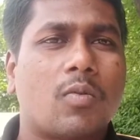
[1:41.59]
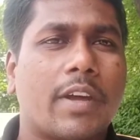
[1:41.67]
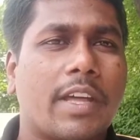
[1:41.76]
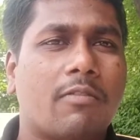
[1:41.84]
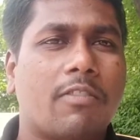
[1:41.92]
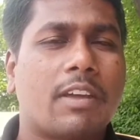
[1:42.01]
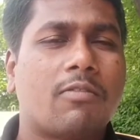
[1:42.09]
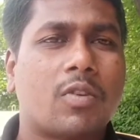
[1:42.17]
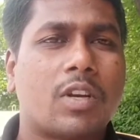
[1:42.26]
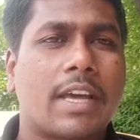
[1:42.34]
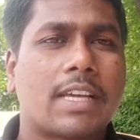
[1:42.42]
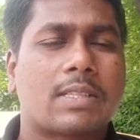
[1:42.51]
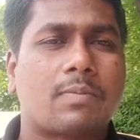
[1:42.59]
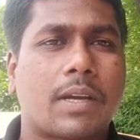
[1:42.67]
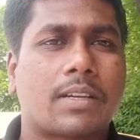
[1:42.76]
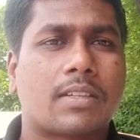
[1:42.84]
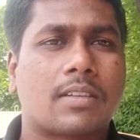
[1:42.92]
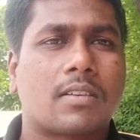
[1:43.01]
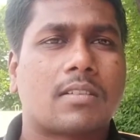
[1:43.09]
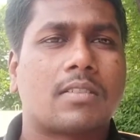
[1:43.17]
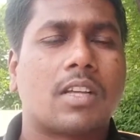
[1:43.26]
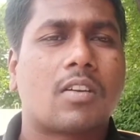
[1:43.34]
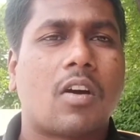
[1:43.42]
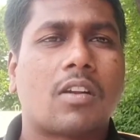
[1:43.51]
where we would expect
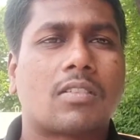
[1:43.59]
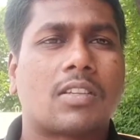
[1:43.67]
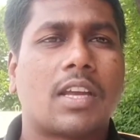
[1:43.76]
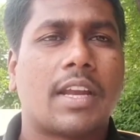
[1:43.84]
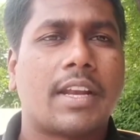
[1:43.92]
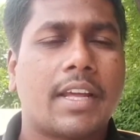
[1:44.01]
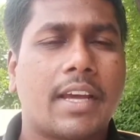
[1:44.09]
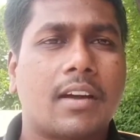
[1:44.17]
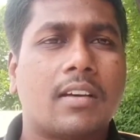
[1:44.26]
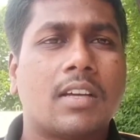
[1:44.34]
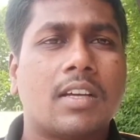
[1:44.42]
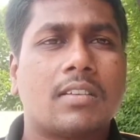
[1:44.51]
the North India,